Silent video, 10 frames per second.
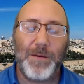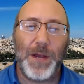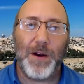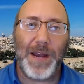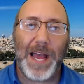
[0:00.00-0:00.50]

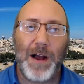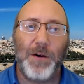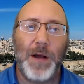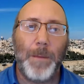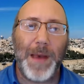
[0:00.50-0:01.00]

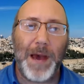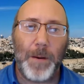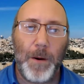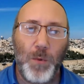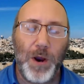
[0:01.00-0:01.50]

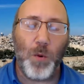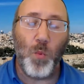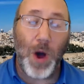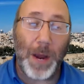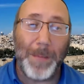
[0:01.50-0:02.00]
are
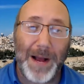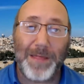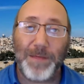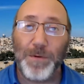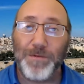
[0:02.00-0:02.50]
1
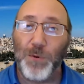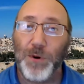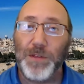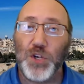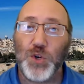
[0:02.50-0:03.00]
month before
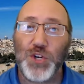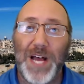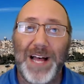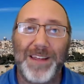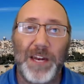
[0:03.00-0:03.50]
the Jewish
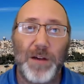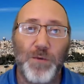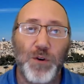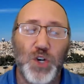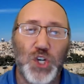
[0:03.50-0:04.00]
holiday of
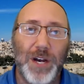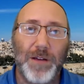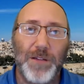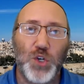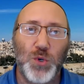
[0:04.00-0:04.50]
Rosh Hashanah,
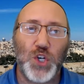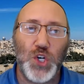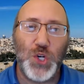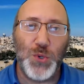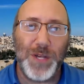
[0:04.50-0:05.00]
the Jewish
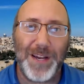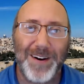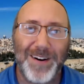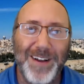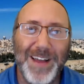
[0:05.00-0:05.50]
New
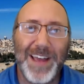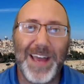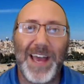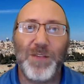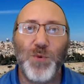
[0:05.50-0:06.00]
Year,
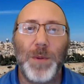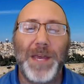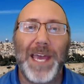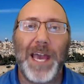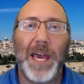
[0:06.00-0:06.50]
and we
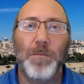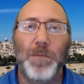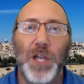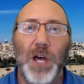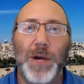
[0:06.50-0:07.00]
began
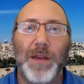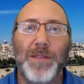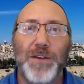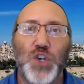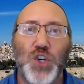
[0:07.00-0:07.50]
blowing
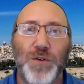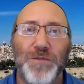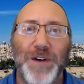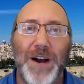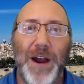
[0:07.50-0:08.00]
the
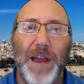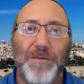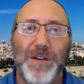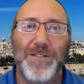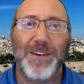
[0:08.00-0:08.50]
shofar
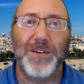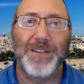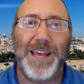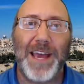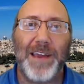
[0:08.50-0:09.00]
every single
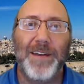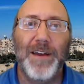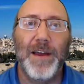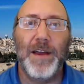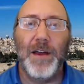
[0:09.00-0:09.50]
day
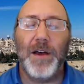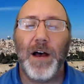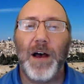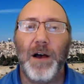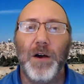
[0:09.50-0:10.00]

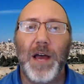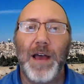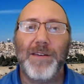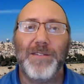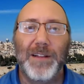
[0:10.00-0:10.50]

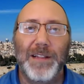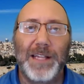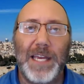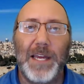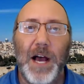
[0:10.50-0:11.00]
as a
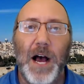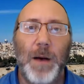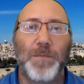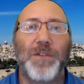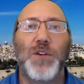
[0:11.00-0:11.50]
lead
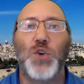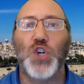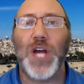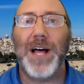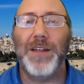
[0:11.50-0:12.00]
up to the
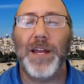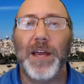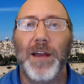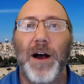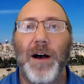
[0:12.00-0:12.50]
Jewish
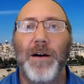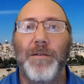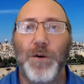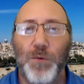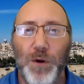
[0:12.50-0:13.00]
holiday of
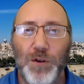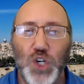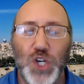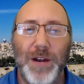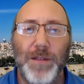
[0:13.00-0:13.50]
Rosh
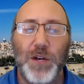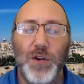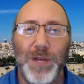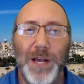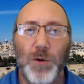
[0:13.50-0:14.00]
Hashanah, the
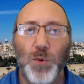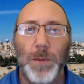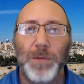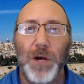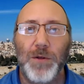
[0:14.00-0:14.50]
New Year. We will
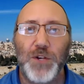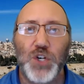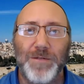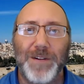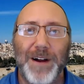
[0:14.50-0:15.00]
blow the
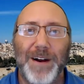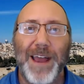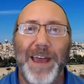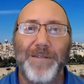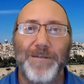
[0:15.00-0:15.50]
shofar
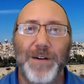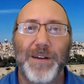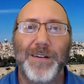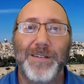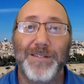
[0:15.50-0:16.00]
every
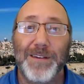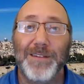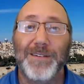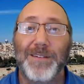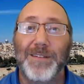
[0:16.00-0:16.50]

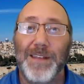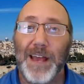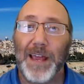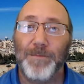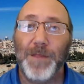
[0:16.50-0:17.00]
single
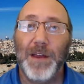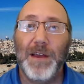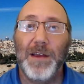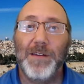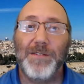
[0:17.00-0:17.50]
day.
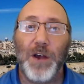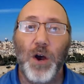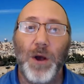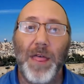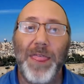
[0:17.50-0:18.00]

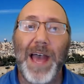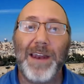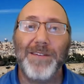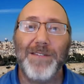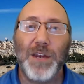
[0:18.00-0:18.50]
So that
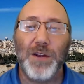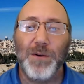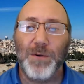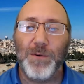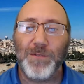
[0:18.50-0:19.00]
is the
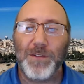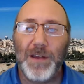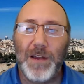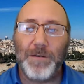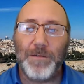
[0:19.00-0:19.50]
news
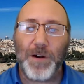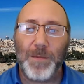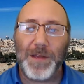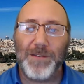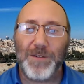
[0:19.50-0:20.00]
from
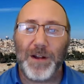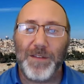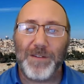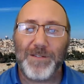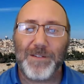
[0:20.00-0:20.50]
Israel,
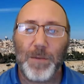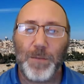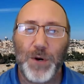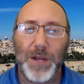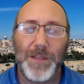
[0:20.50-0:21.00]
the
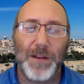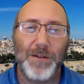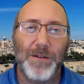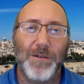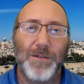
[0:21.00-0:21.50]
summary of the
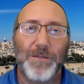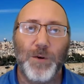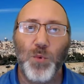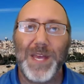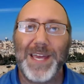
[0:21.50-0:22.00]
news for
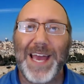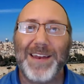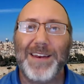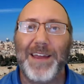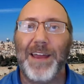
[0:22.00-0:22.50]
week
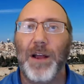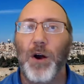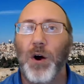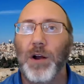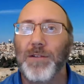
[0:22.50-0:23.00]
ending
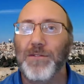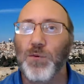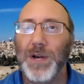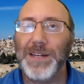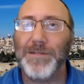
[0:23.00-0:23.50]
August
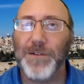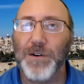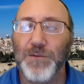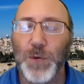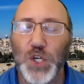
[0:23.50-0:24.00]

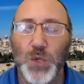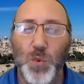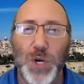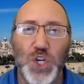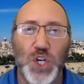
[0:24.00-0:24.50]
21st,
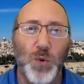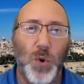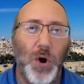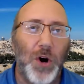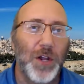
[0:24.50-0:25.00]
wishing you
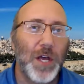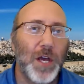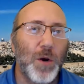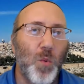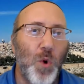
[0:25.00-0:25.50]
all
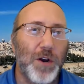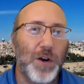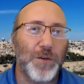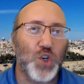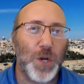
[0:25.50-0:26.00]

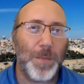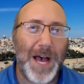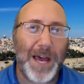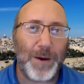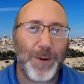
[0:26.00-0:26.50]
wonderful
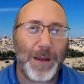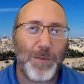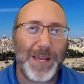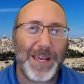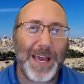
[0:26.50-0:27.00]
Shabbat, a great
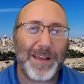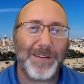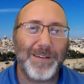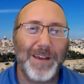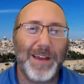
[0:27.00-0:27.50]

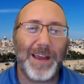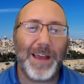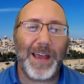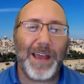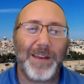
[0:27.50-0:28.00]
weekend,
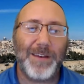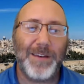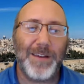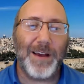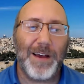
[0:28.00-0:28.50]
and
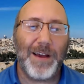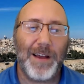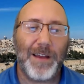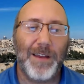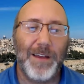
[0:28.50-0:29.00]

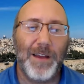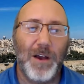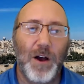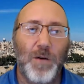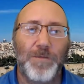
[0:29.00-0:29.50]

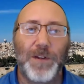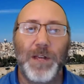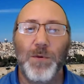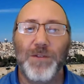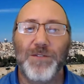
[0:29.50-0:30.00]
hopefully
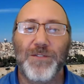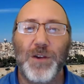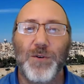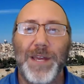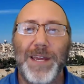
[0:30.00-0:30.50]
we'll see
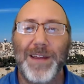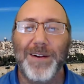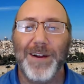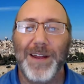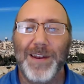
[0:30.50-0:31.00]
you
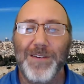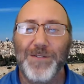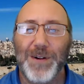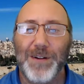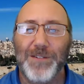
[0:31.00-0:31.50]
here in
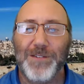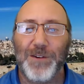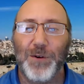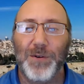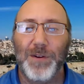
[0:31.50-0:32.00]
Israel
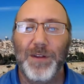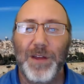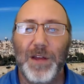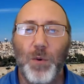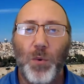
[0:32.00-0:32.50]
soon
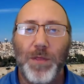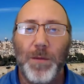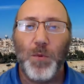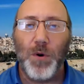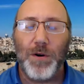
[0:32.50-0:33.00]
with the
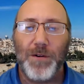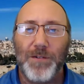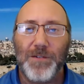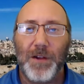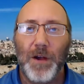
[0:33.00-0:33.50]

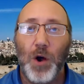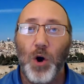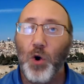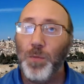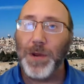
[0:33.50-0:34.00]
borders
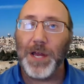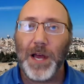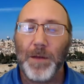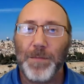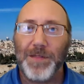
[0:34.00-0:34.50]
opening
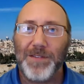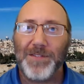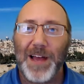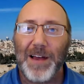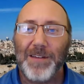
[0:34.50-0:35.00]
up and the
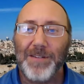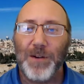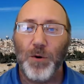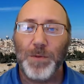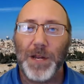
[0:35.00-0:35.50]
skies
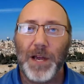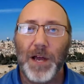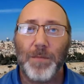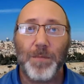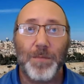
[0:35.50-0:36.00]
opening
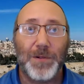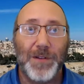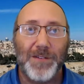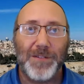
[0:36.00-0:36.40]
up, please